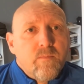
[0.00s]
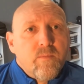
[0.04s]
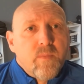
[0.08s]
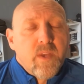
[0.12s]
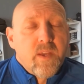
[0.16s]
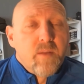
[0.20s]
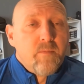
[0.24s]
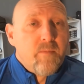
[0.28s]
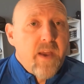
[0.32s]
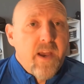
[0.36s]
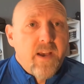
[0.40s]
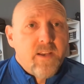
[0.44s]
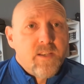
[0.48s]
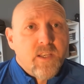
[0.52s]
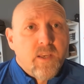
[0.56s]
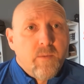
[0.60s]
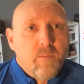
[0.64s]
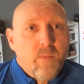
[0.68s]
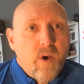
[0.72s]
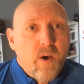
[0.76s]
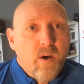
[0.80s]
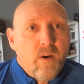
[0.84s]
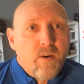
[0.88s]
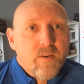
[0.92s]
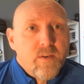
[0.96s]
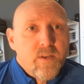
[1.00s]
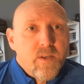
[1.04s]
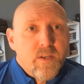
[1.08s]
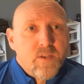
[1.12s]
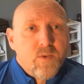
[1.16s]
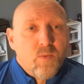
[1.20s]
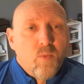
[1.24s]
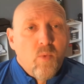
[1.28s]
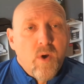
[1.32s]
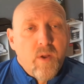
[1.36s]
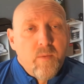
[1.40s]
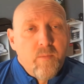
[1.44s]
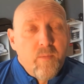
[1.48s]
In basketball,
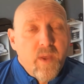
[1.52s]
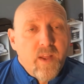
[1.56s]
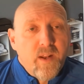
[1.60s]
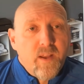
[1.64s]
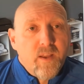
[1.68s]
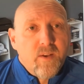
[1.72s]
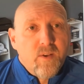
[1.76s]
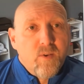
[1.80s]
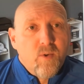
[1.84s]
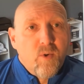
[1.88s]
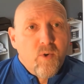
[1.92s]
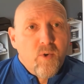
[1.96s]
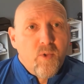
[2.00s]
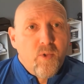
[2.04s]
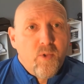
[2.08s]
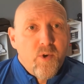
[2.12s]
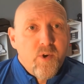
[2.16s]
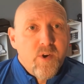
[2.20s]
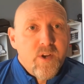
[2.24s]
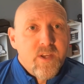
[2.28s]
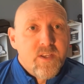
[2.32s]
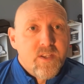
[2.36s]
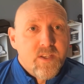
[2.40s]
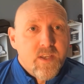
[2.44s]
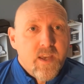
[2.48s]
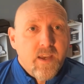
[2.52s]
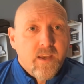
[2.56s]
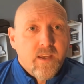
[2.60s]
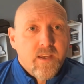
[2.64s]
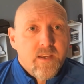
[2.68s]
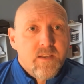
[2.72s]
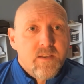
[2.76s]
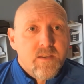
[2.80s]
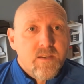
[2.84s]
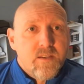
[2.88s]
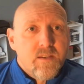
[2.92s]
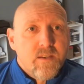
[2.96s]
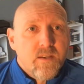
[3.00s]
it's 1 minute or 30
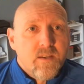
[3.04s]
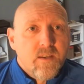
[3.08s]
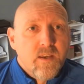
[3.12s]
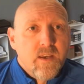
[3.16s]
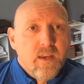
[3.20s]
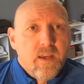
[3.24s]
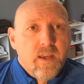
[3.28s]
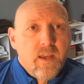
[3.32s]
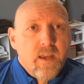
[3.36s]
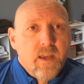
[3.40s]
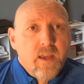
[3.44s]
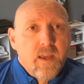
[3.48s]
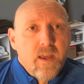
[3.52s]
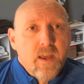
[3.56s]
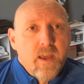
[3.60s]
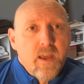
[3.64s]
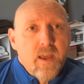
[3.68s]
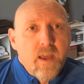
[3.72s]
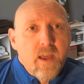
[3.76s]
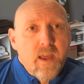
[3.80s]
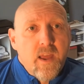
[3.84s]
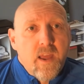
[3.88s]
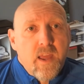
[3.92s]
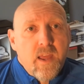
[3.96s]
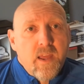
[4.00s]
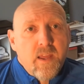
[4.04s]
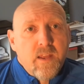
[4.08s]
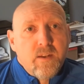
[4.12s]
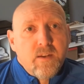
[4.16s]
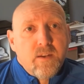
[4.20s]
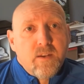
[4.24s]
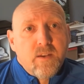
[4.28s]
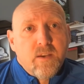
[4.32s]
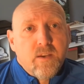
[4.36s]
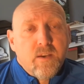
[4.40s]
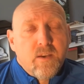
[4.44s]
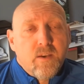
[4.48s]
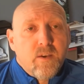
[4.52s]
seconds.
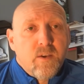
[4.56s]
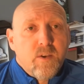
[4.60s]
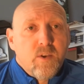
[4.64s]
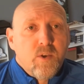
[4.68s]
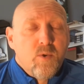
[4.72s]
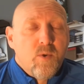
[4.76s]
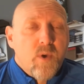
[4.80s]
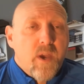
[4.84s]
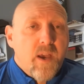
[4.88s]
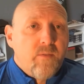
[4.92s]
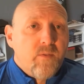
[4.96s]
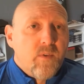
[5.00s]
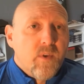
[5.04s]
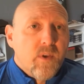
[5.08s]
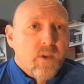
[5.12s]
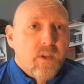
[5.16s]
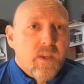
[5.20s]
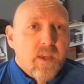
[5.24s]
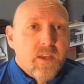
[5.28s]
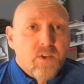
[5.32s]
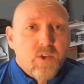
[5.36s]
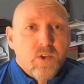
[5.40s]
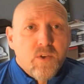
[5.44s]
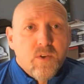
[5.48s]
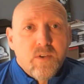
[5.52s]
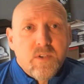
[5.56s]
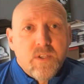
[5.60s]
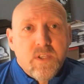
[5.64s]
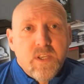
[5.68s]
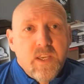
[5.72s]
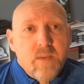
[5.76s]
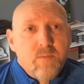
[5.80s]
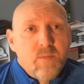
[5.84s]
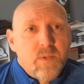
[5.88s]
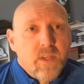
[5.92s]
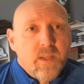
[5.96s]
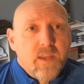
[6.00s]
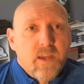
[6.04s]
And you have to get your
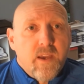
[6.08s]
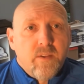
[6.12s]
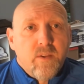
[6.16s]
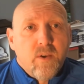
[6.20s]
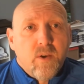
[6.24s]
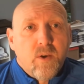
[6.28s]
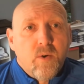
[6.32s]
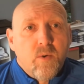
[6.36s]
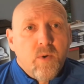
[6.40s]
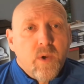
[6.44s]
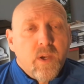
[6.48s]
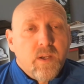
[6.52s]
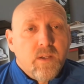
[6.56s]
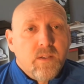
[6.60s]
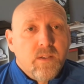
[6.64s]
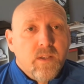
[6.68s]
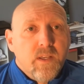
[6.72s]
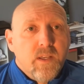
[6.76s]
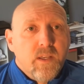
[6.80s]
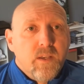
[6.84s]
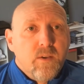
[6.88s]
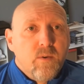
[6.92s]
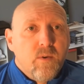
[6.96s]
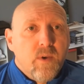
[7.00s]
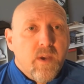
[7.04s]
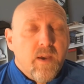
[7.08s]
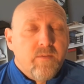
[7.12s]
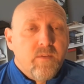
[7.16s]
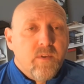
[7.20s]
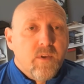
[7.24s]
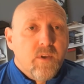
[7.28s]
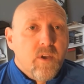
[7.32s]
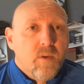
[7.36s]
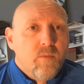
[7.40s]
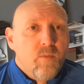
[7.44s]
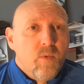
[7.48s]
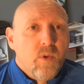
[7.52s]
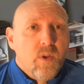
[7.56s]
team together quickly. You have to
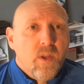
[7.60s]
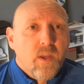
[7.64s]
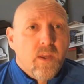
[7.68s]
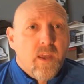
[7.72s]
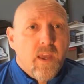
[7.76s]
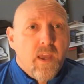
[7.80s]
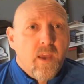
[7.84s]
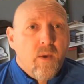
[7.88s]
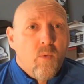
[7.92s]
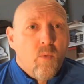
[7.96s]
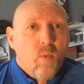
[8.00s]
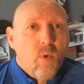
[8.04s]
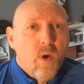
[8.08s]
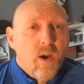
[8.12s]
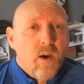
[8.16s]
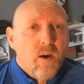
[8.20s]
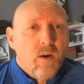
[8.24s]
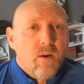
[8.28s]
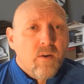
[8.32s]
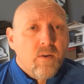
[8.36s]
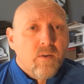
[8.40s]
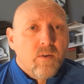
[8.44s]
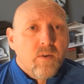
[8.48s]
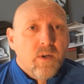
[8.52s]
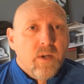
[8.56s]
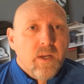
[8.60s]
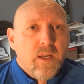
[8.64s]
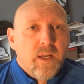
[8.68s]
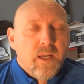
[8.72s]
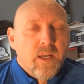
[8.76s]
communicate well.